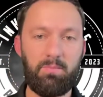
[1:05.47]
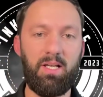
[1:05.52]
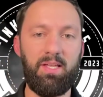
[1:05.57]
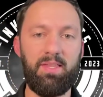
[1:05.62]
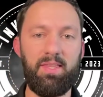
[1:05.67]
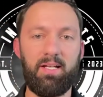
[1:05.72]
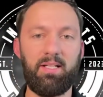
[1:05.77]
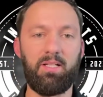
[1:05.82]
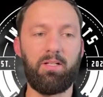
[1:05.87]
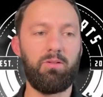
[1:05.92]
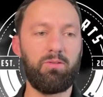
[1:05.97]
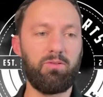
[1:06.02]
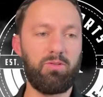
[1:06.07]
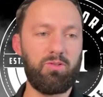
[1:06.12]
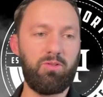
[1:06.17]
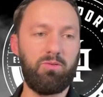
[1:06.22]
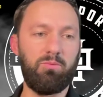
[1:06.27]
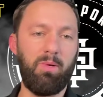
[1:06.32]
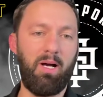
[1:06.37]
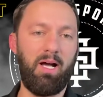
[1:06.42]
And that goes
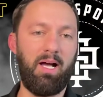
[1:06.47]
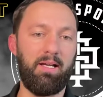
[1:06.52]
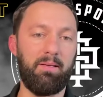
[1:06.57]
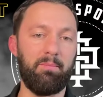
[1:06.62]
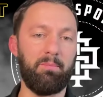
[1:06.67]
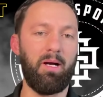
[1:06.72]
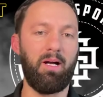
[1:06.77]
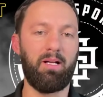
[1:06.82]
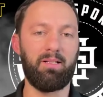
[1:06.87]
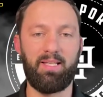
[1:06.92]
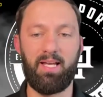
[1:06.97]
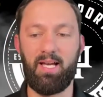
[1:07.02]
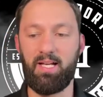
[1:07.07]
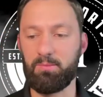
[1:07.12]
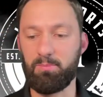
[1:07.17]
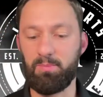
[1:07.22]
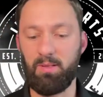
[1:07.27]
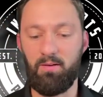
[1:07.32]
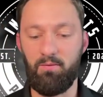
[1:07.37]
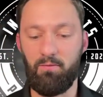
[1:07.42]
to my
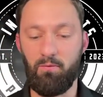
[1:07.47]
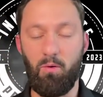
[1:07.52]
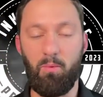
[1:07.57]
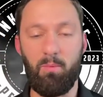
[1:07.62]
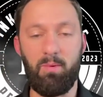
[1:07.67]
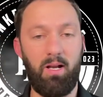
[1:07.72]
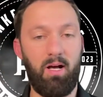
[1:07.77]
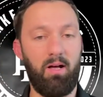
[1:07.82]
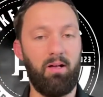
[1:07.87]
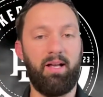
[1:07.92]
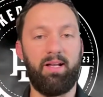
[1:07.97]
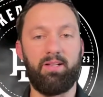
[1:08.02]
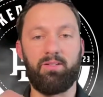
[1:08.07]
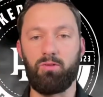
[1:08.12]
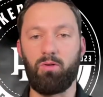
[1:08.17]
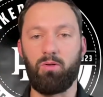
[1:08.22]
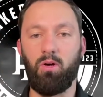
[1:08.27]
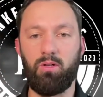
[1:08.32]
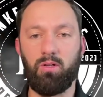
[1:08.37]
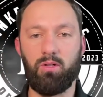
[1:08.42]
podcast platform, and I'll
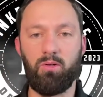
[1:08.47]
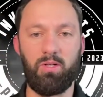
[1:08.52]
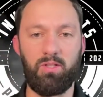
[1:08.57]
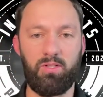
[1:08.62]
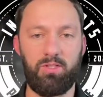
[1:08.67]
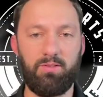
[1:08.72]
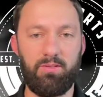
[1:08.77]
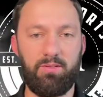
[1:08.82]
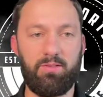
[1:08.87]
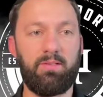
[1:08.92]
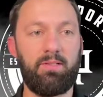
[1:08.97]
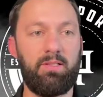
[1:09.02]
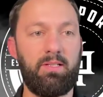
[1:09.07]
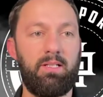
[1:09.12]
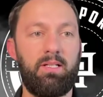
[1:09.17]
answer all your questions.